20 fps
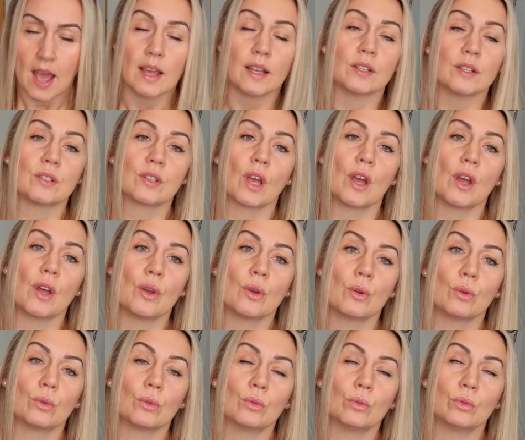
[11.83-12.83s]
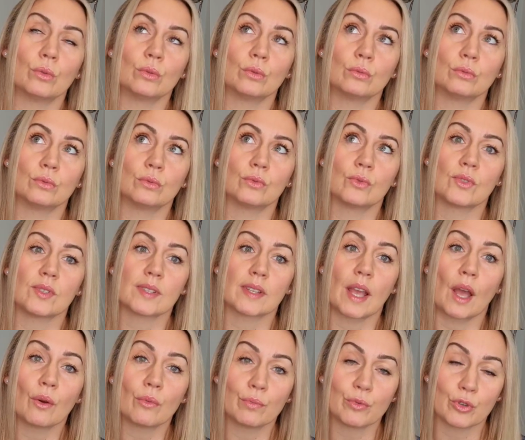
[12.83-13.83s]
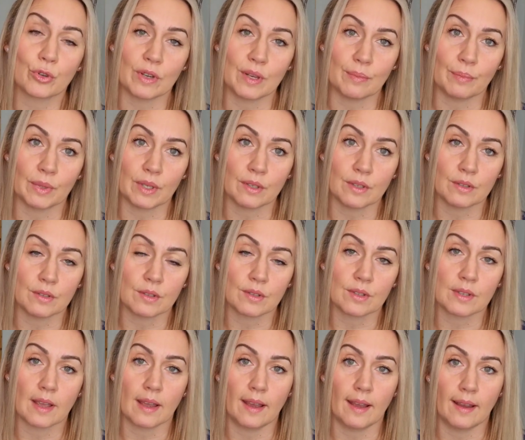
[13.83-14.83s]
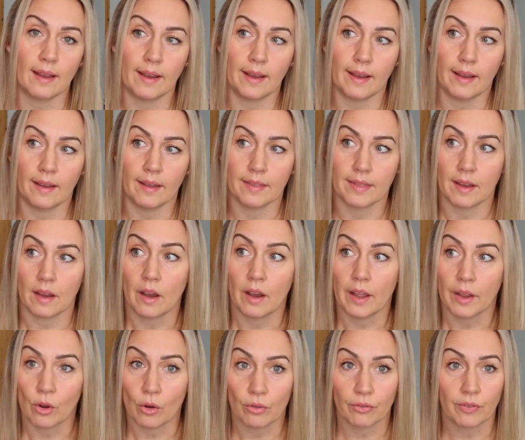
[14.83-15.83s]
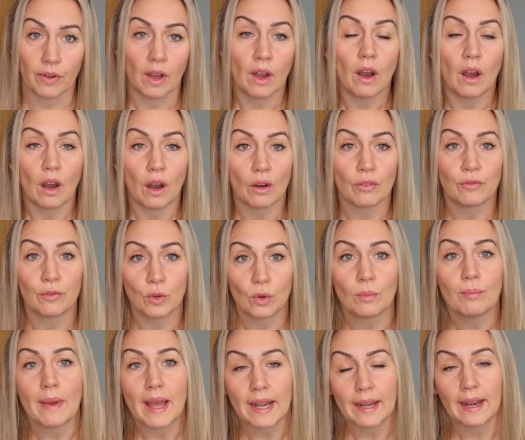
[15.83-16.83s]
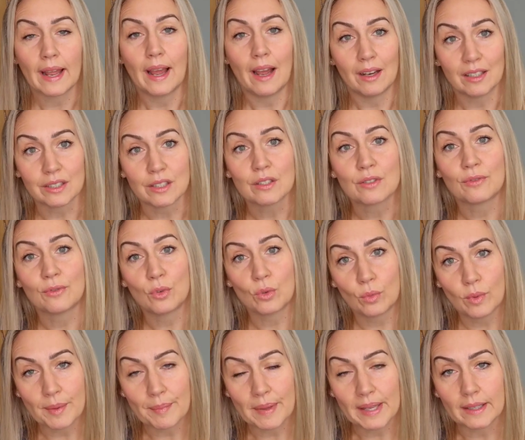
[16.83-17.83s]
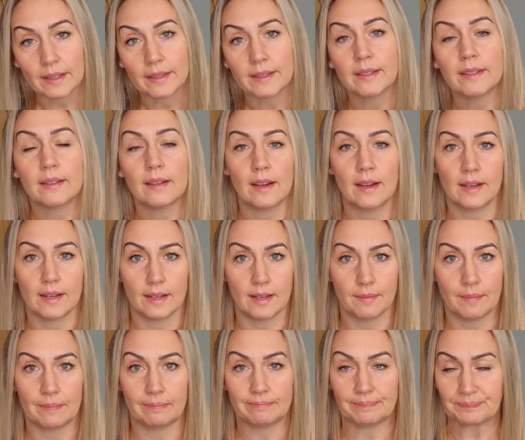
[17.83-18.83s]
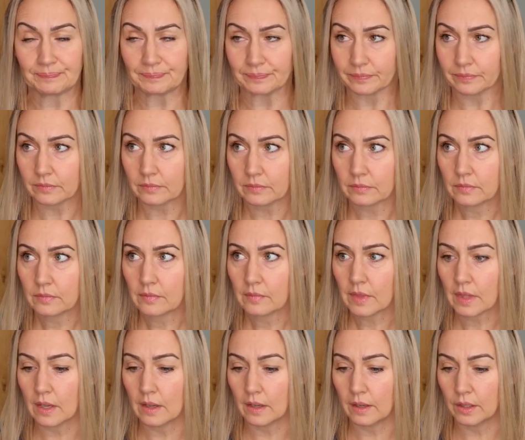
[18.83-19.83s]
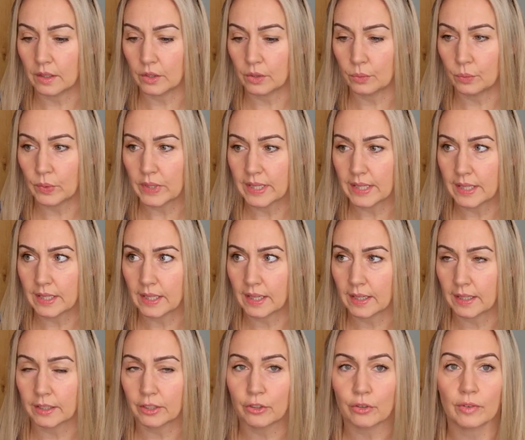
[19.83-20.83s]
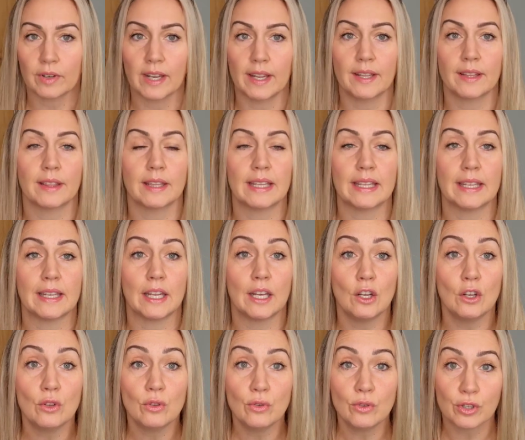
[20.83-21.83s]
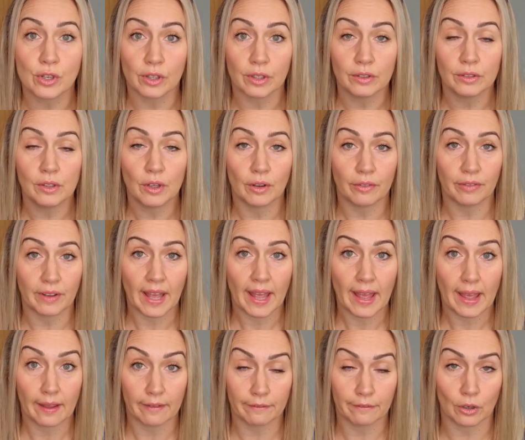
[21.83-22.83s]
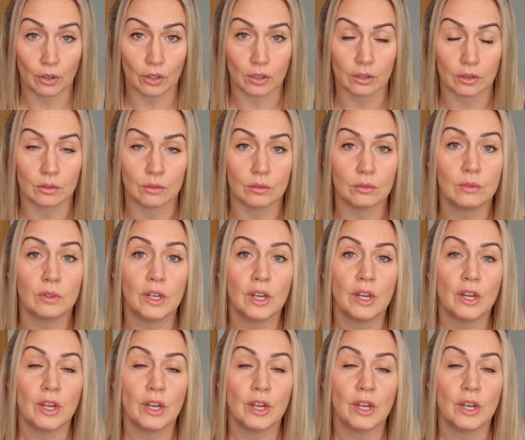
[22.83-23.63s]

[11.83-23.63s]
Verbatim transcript: So scalp treatments uh, that I offer are for men and for women. Um, we can create the illusion of a hair follicle